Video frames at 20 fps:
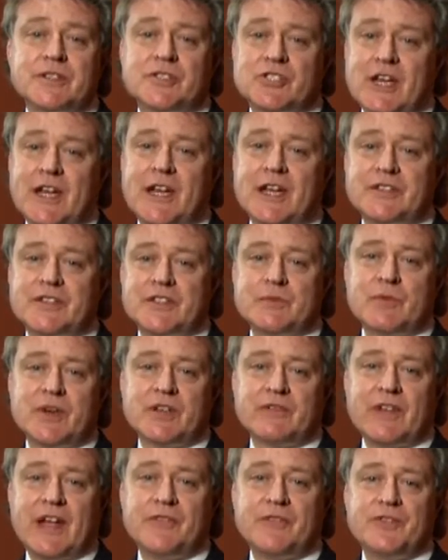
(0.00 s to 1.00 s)
that jazz is
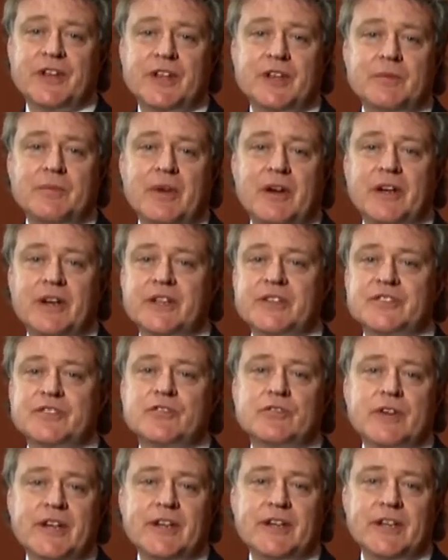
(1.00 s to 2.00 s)
one of African
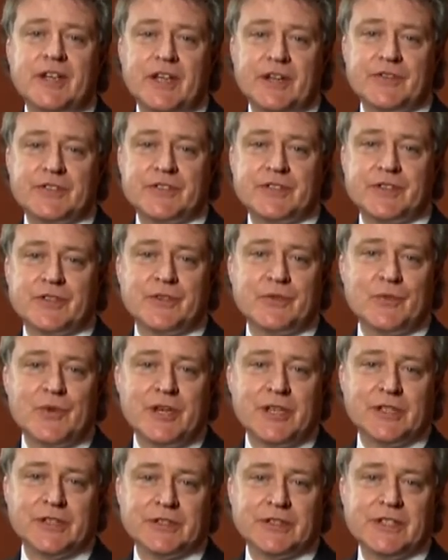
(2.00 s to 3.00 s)
America's great gifts to the
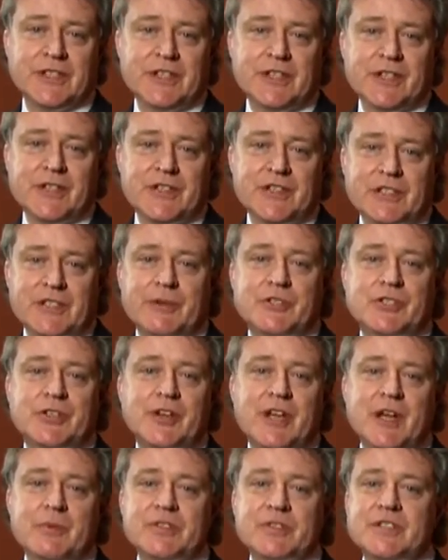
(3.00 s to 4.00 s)
world, so it
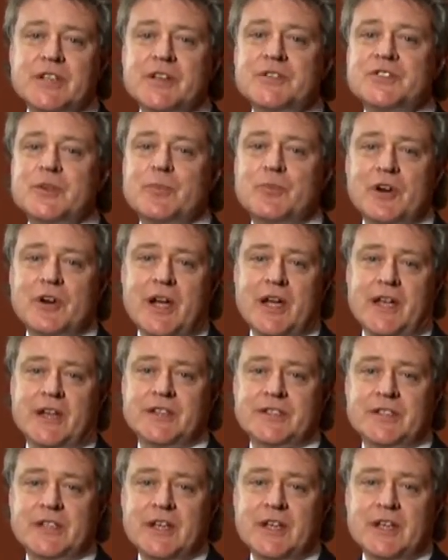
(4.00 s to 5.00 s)
should come as no
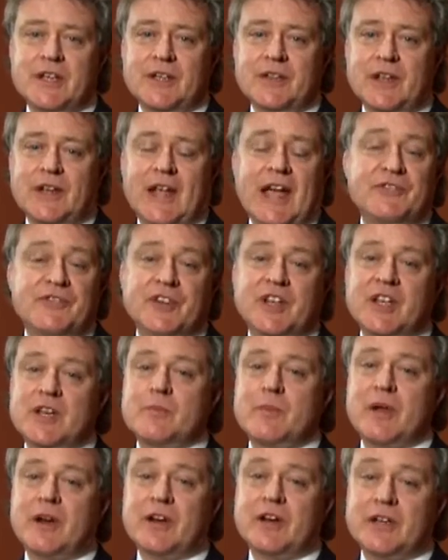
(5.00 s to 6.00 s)
surprise that
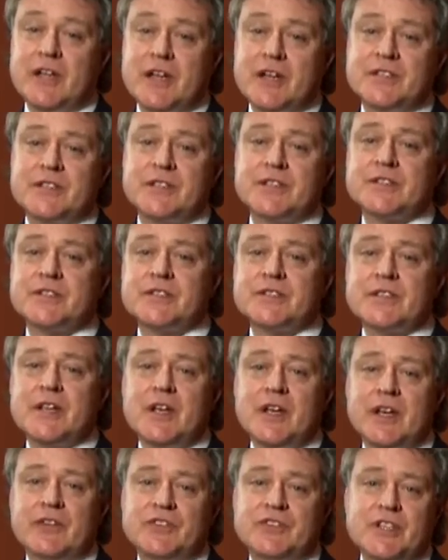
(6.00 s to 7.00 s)
African American artists
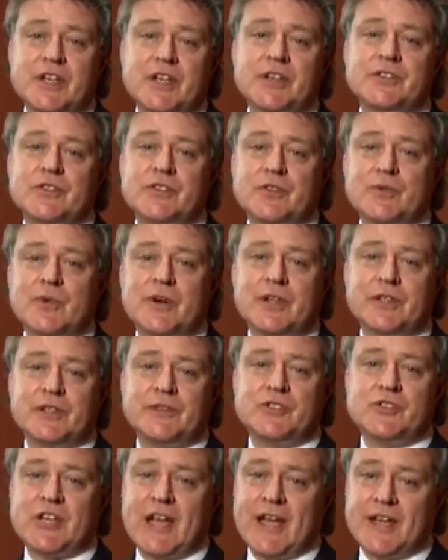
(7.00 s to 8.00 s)
have turned to the
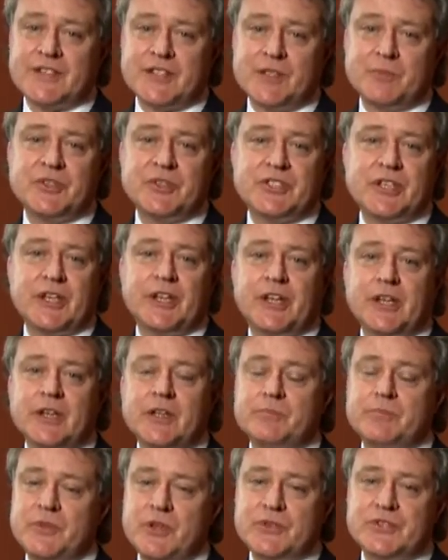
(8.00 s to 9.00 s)
world of jazz in
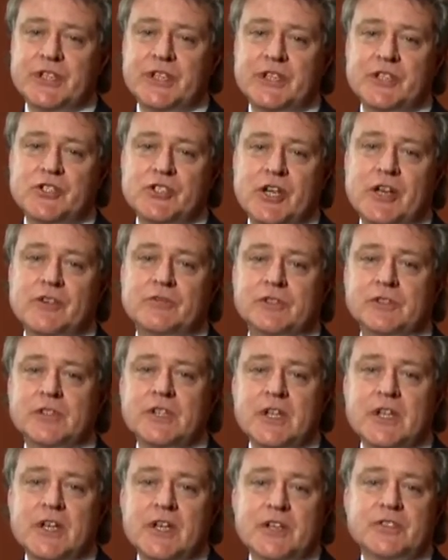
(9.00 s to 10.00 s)
particular, and music in
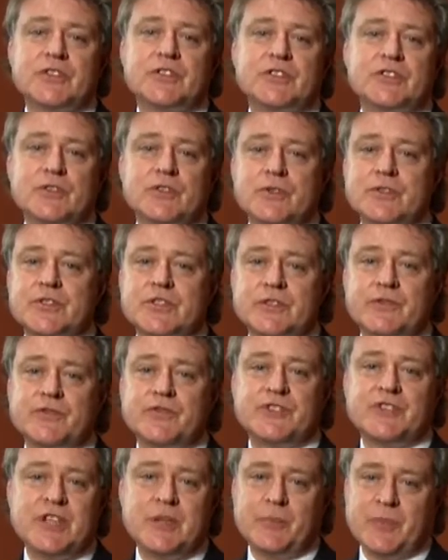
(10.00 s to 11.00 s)
general, as a source
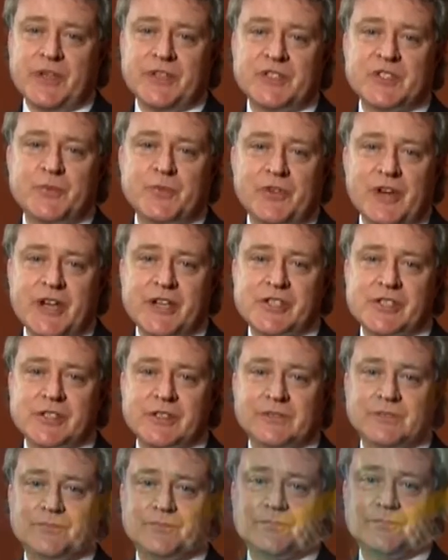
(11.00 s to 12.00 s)
of deep inspiration.